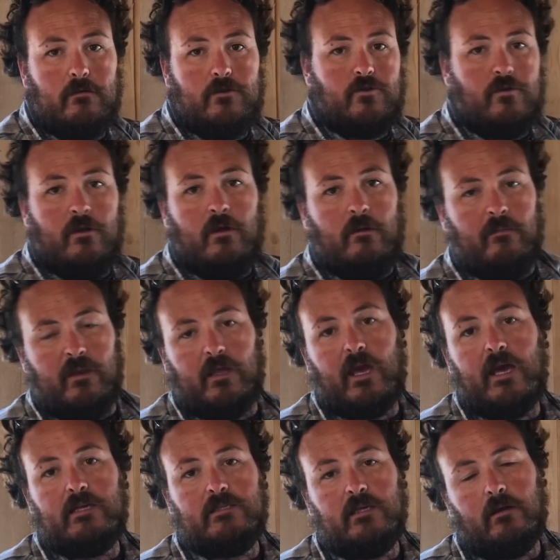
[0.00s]
trim and
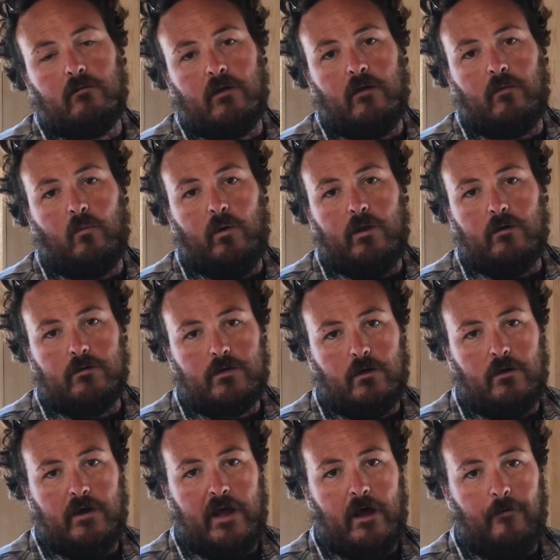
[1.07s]
casing around the window
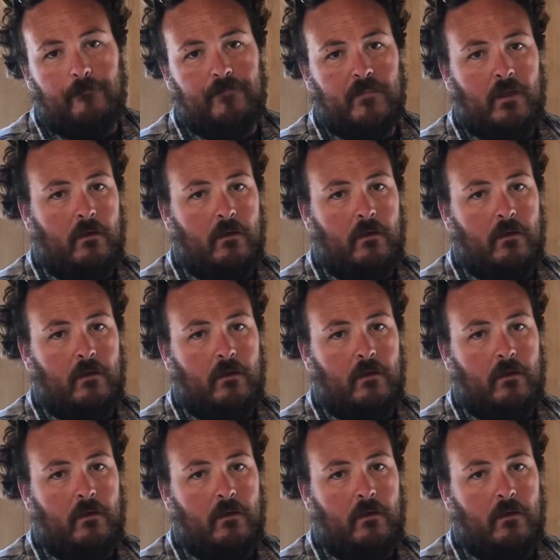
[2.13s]
turned out.